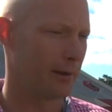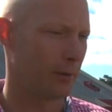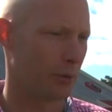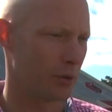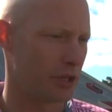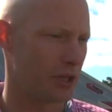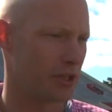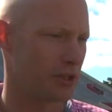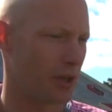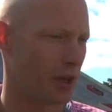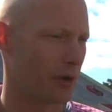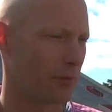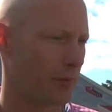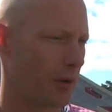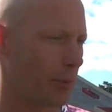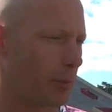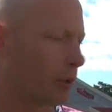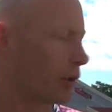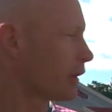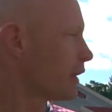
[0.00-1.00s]
which he's done
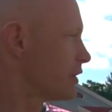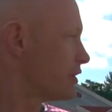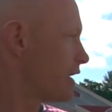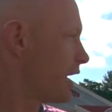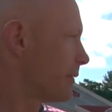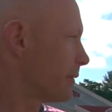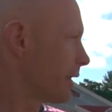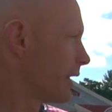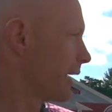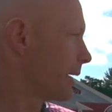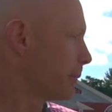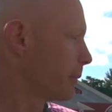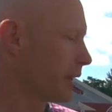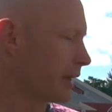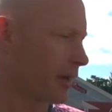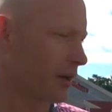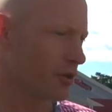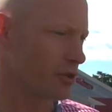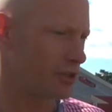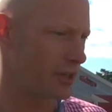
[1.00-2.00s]
a pretty good job of that.
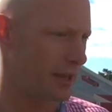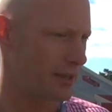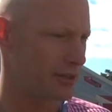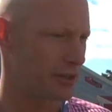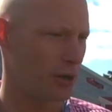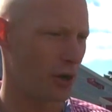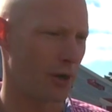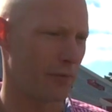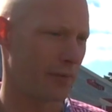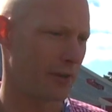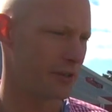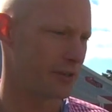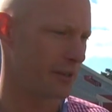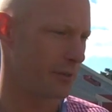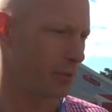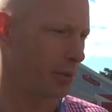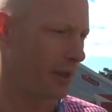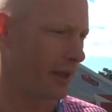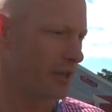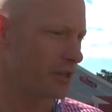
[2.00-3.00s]
But he understands the offense,
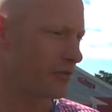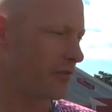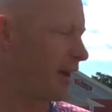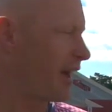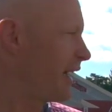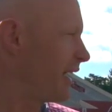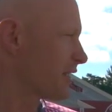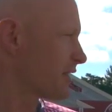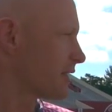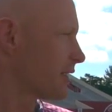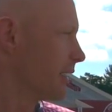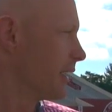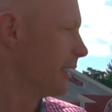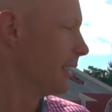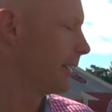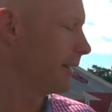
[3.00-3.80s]
he plays fast.